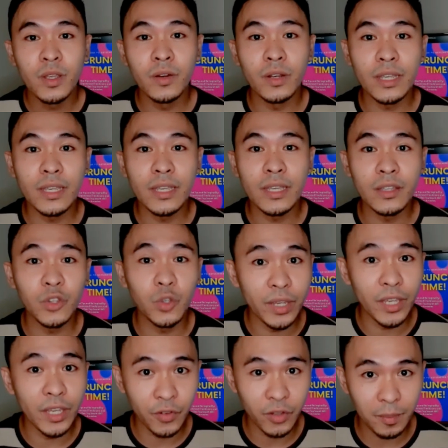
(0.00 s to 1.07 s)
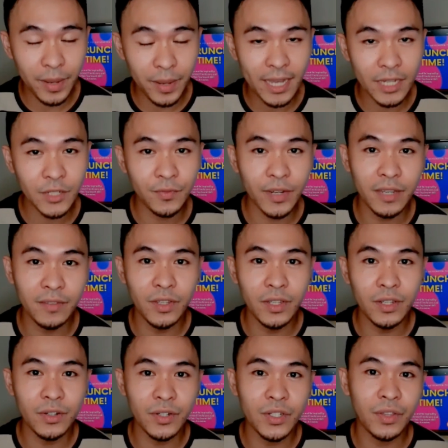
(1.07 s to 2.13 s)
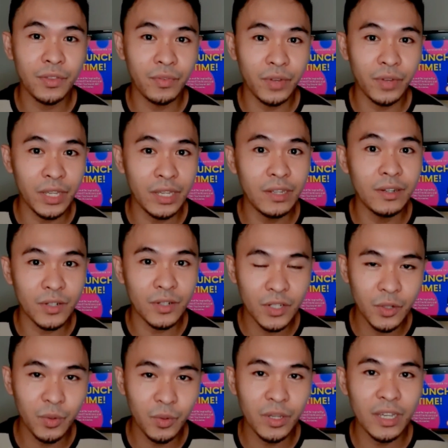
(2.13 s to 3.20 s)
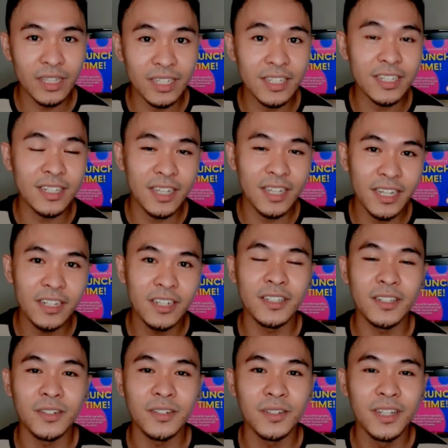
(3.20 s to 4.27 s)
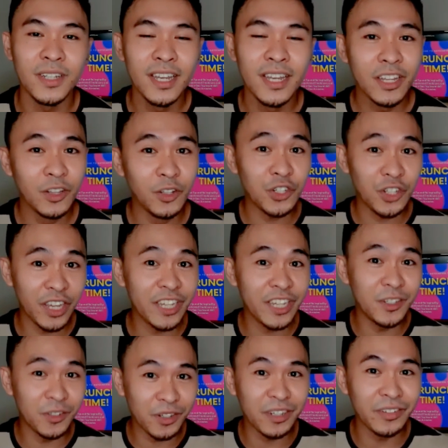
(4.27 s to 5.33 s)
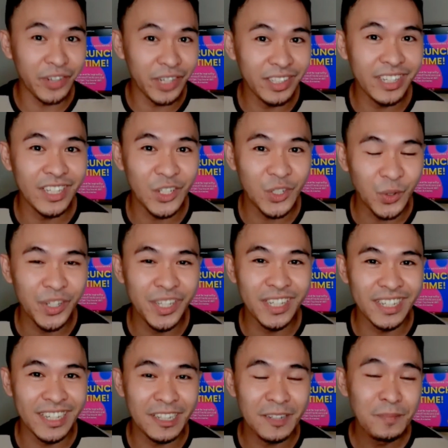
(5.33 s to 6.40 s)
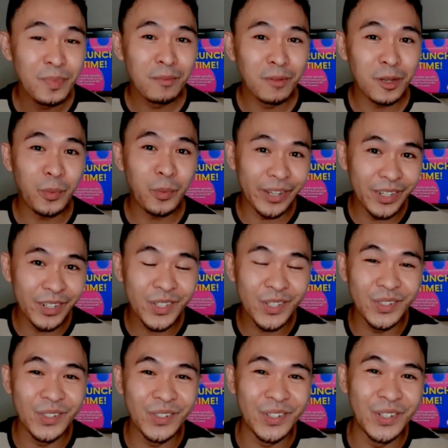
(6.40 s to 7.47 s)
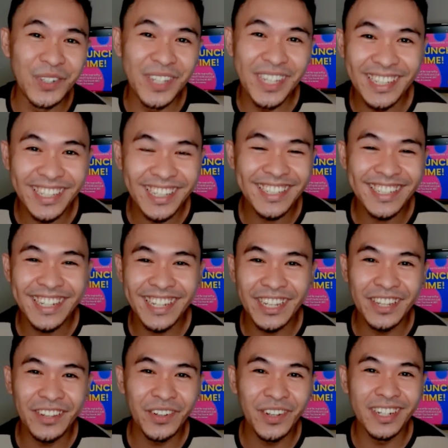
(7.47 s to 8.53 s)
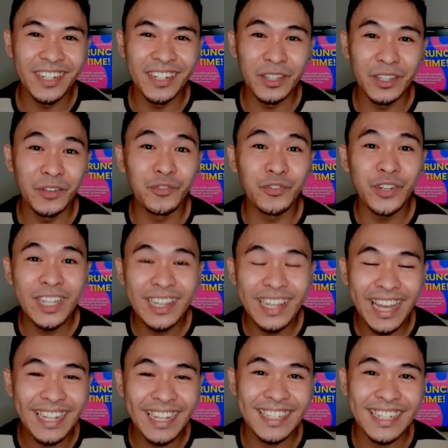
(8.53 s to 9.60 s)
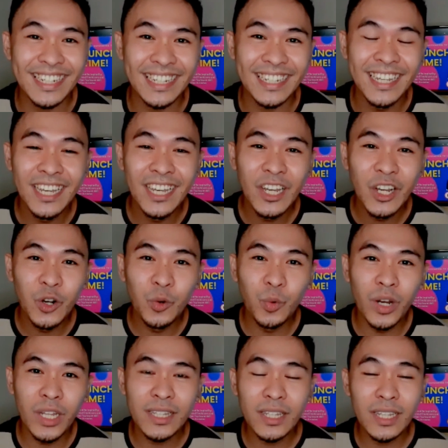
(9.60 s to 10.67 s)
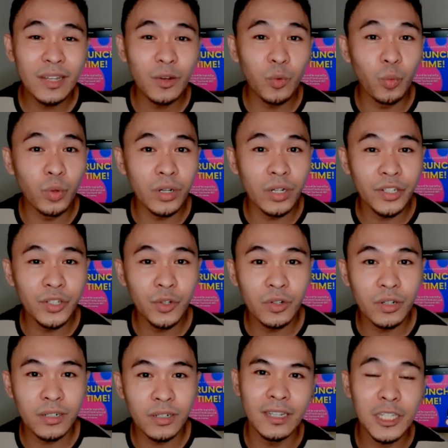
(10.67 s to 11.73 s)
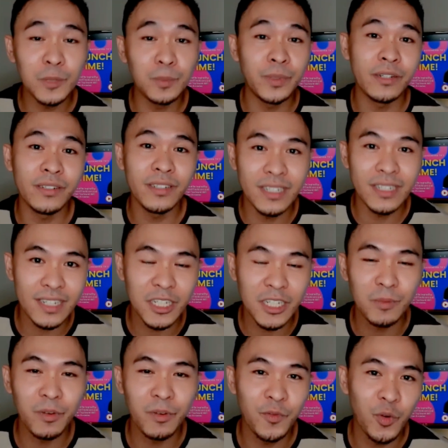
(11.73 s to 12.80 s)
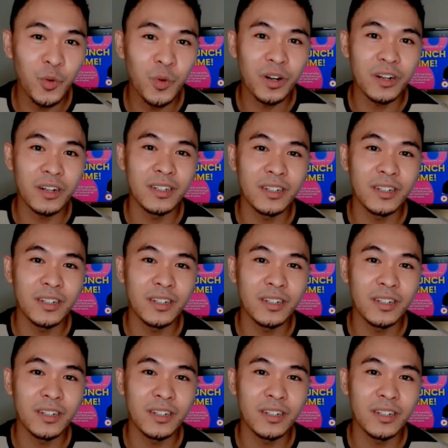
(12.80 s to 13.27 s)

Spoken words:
doing it for the past 5 years, 3 years, doing it as a side hustle, looks like you're really enjoying it. But prior to doing, let's say, the freelancing, what were your experiences before?